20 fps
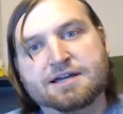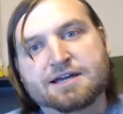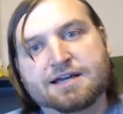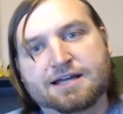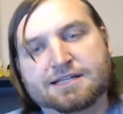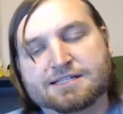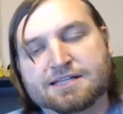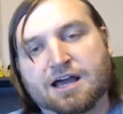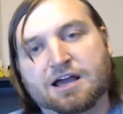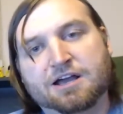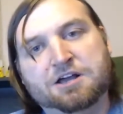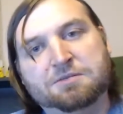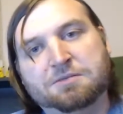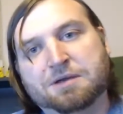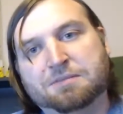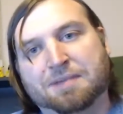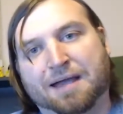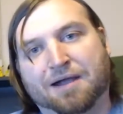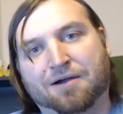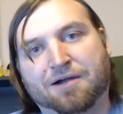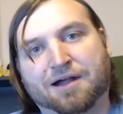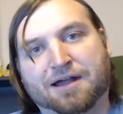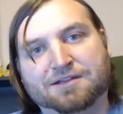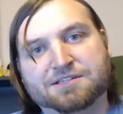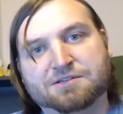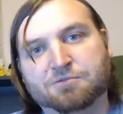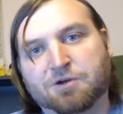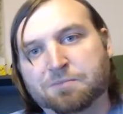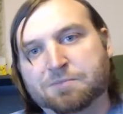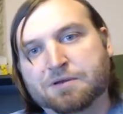It's not going to be a powerhouse.
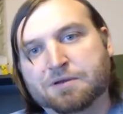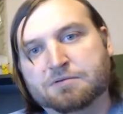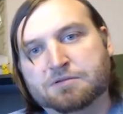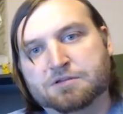It won't be able to do